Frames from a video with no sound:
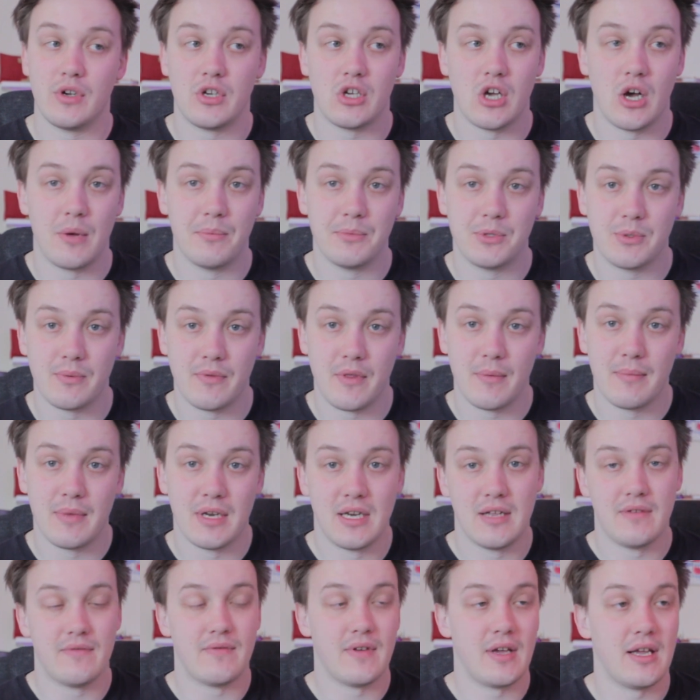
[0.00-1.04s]
it comes with a
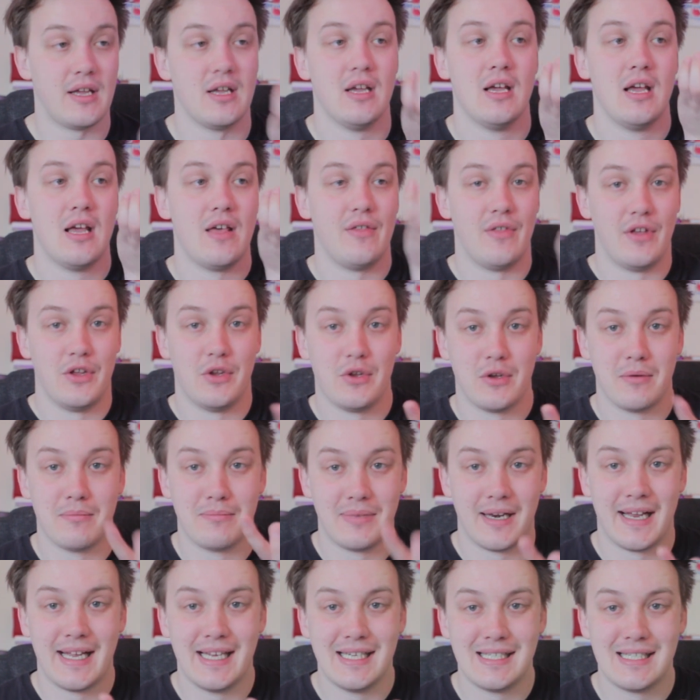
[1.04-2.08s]
minifig that you can
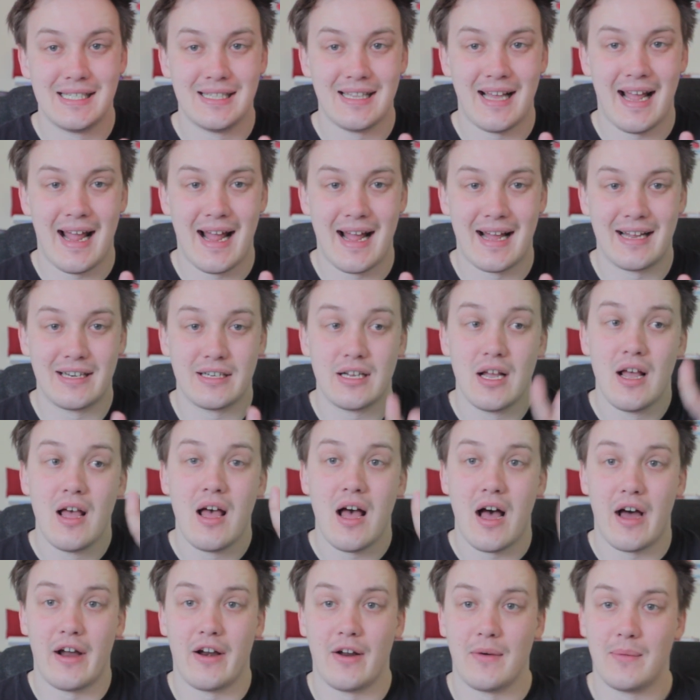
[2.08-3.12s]
place in the hand,
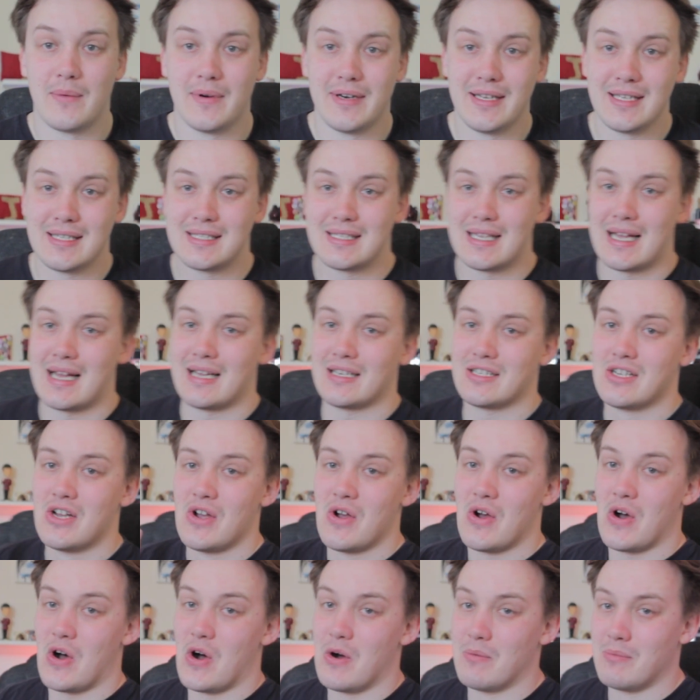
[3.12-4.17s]
and I want it sat
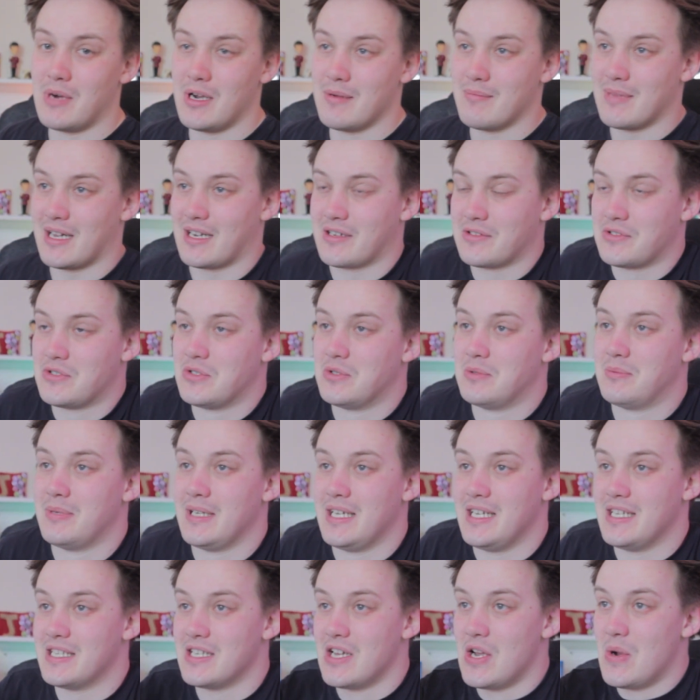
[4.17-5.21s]
on my
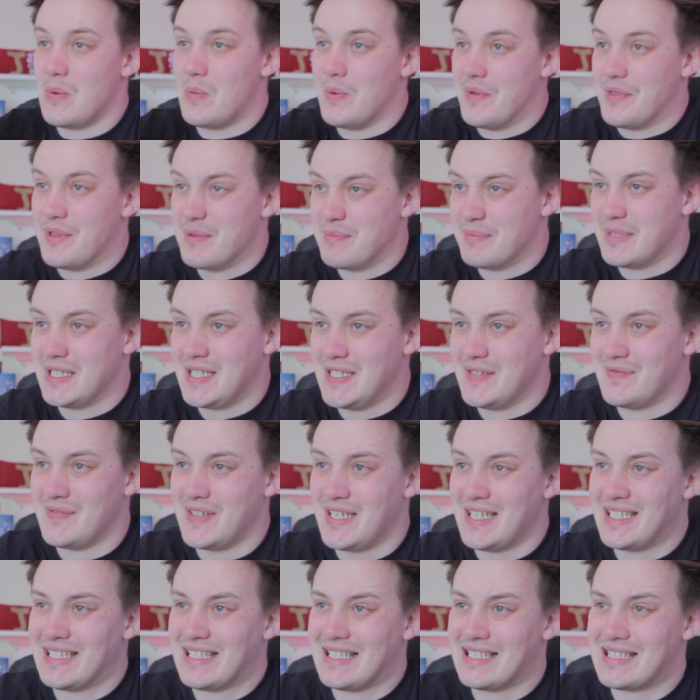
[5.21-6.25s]
mantelpiece with the
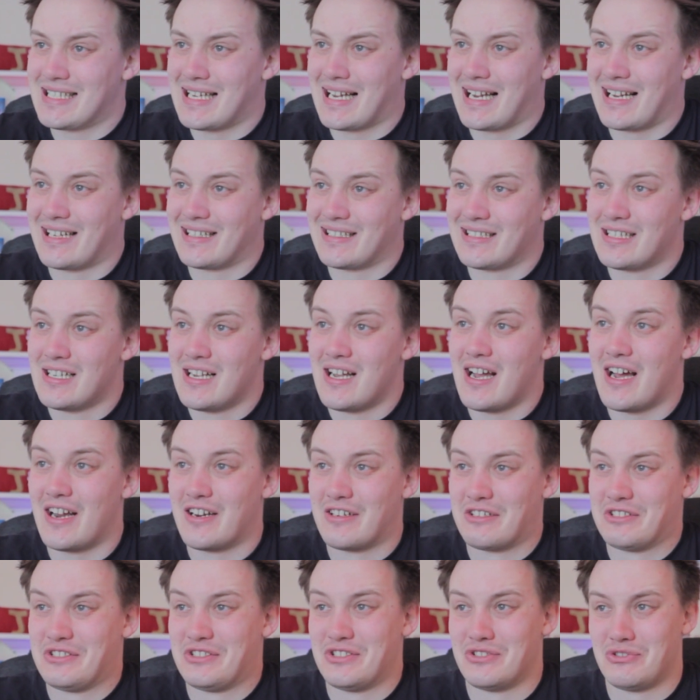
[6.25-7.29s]
minifig in its hand,
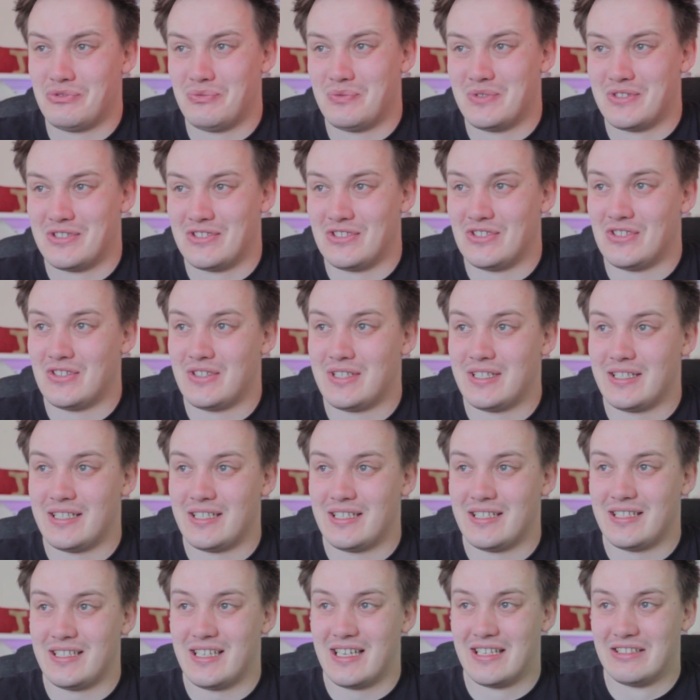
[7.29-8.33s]
and I just want to look
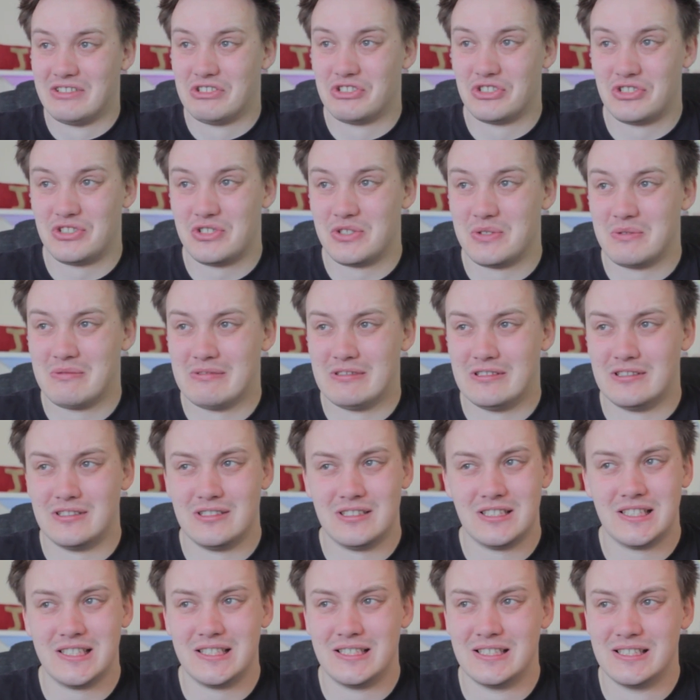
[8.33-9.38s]
at it and just go,
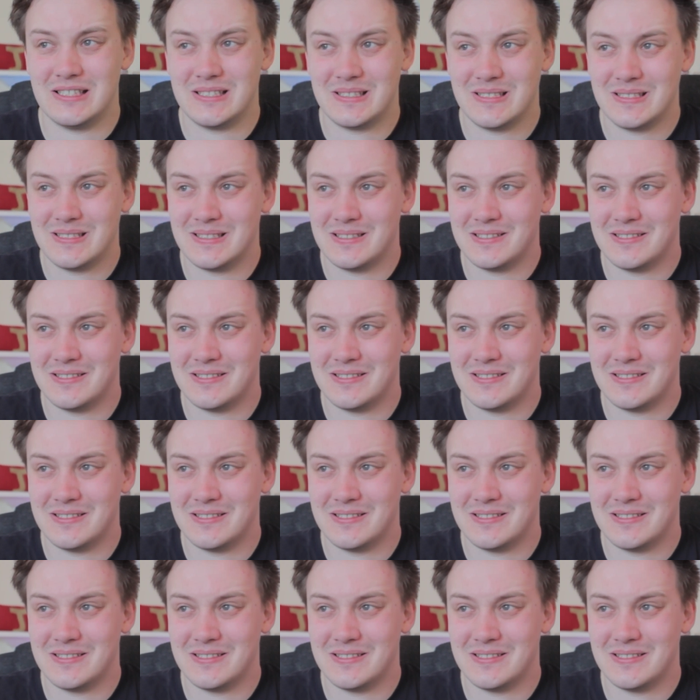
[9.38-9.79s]
oh,